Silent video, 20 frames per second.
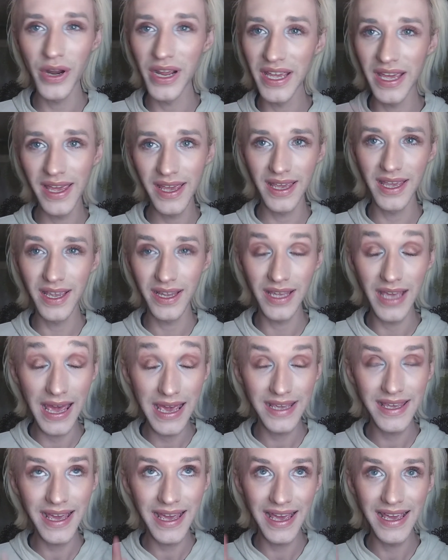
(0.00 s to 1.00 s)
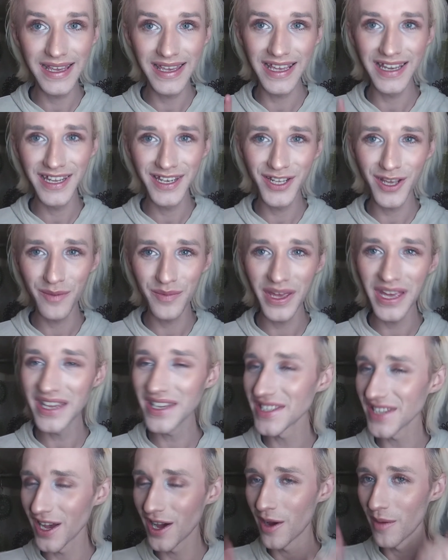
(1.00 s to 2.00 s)
aka Candied
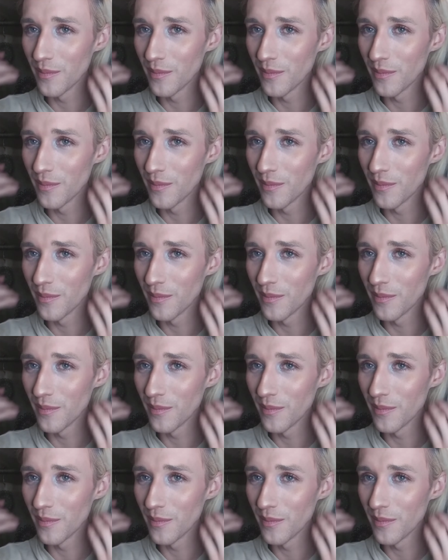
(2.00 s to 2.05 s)
Cupcakes,